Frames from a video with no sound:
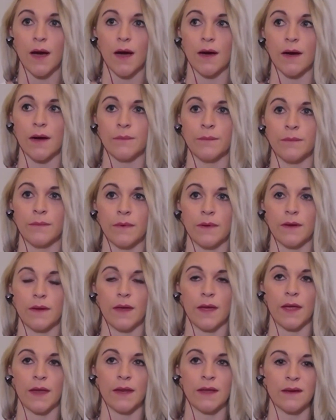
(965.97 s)
Um,
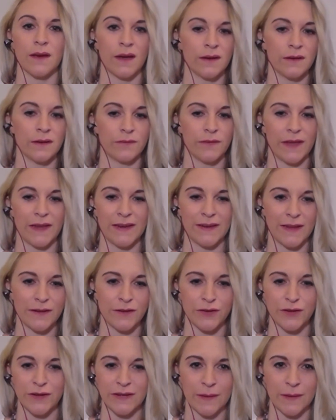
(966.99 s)
any kind of
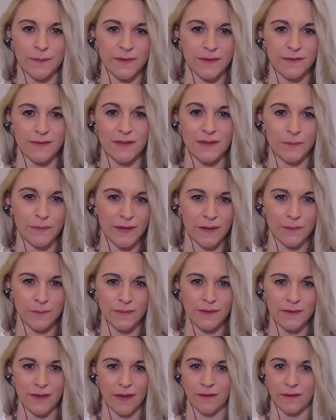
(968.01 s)
ADHD types of symptoms,